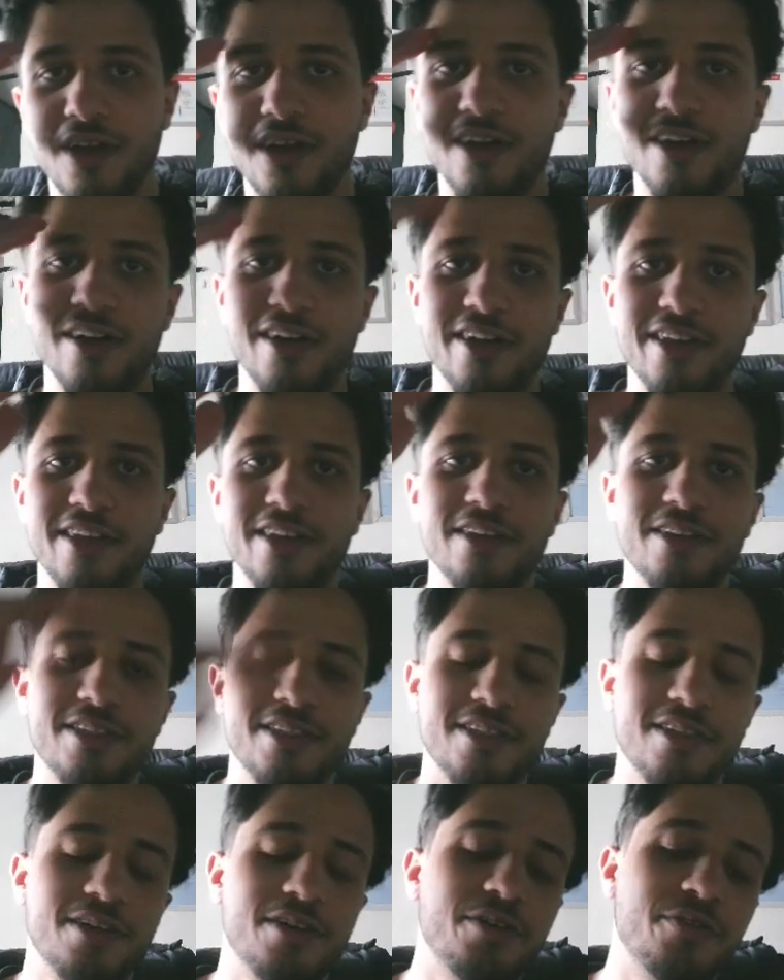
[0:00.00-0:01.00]
Hi
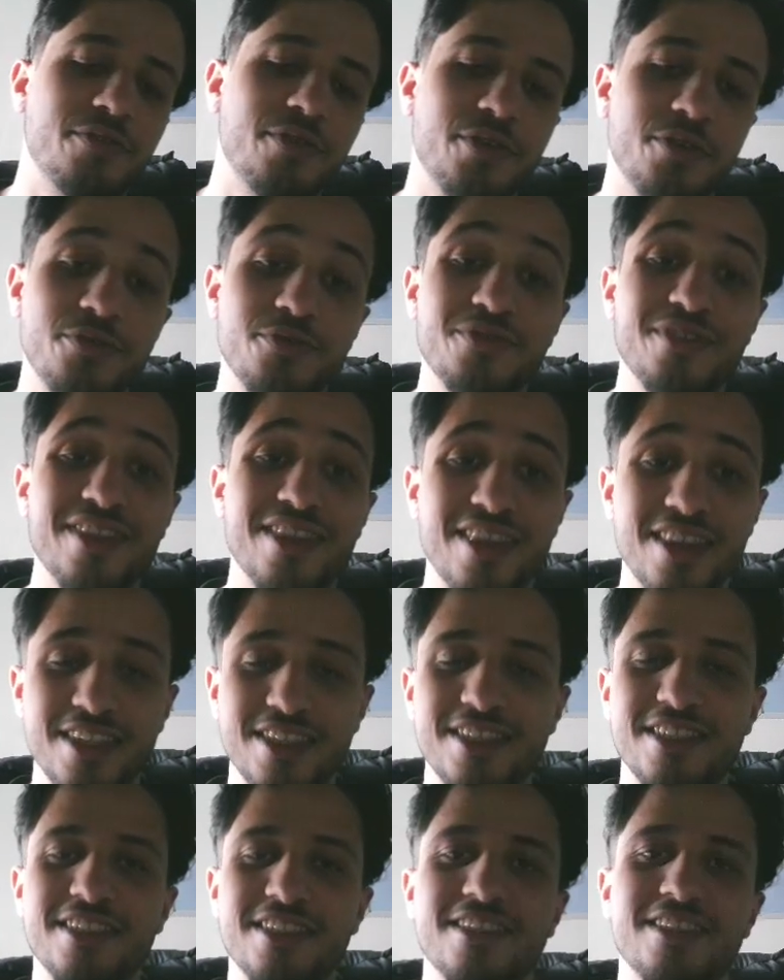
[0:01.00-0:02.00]
guys, how are you?
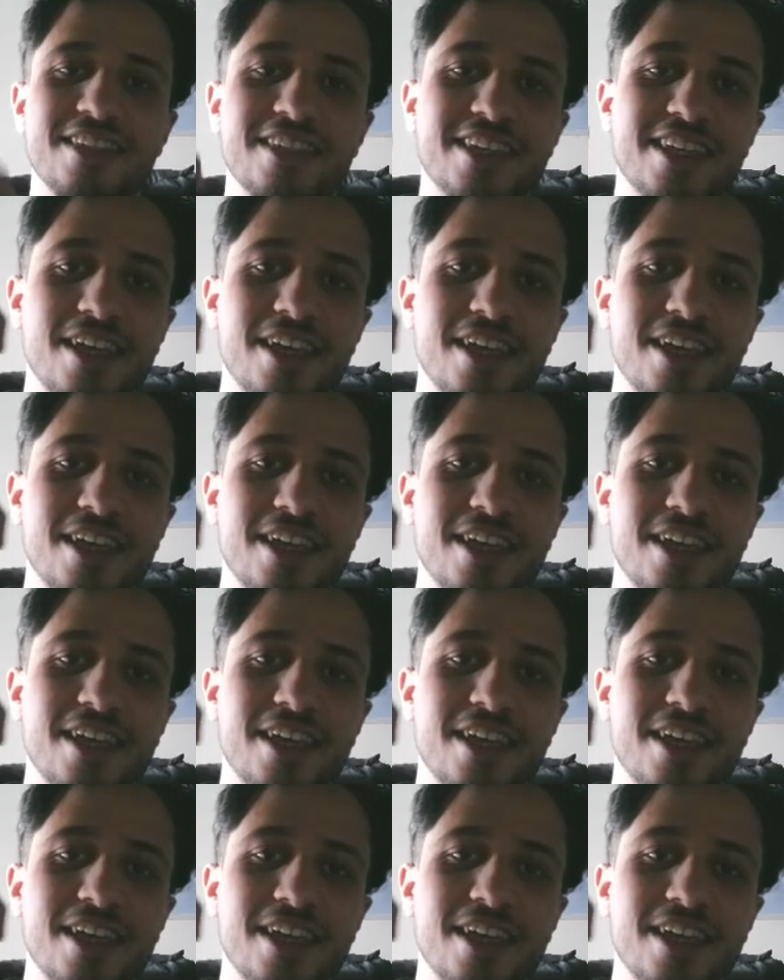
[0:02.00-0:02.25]
This is